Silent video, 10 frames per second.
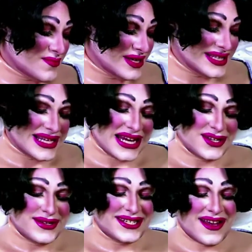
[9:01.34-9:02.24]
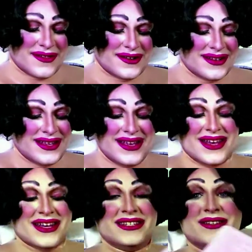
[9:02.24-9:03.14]
the prince said to each other.
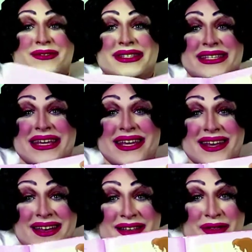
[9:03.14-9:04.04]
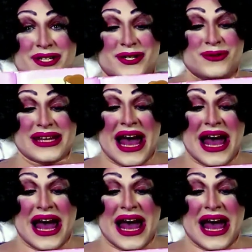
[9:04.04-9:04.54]
"Do you see? The 2